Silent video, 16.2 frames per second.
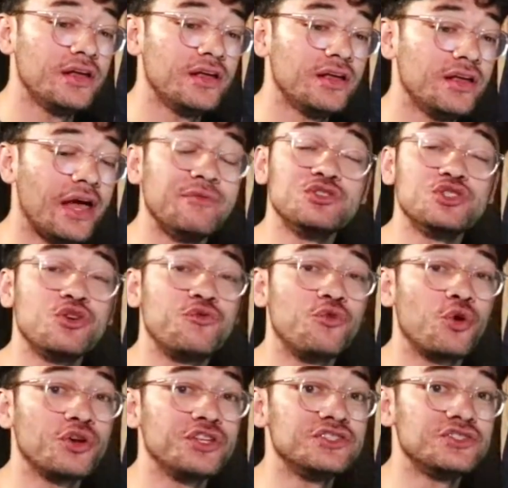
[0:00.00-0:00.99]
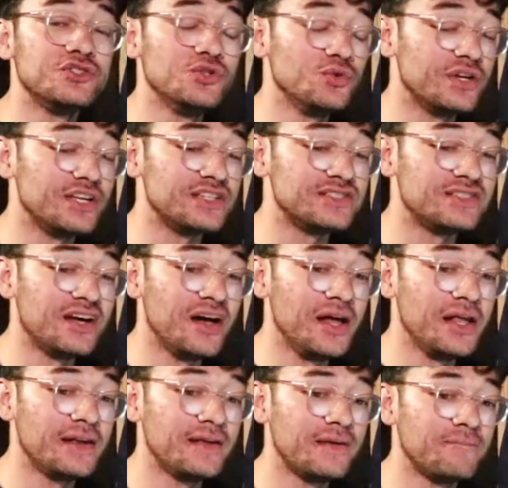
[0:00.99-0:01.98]
Episode 42 is done.
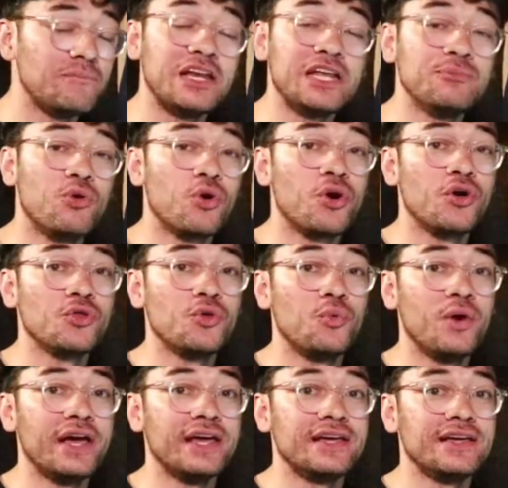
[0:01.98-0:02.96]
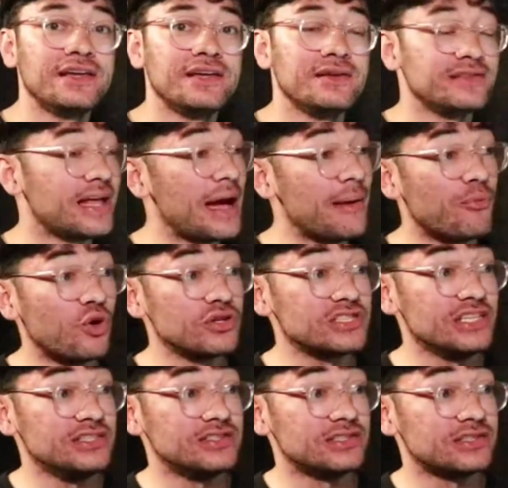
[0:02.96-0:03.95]
Many more on the way. 9 more
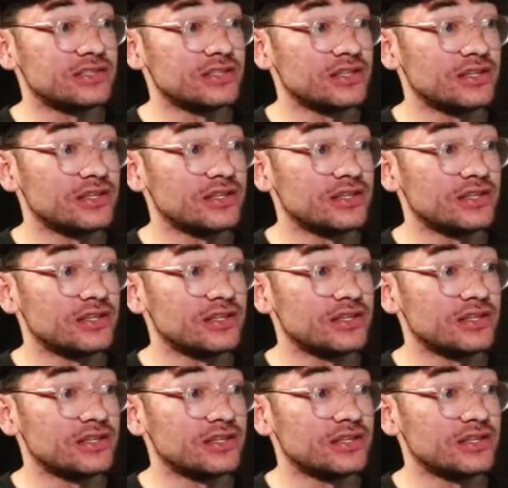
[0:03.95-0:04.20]
seasons.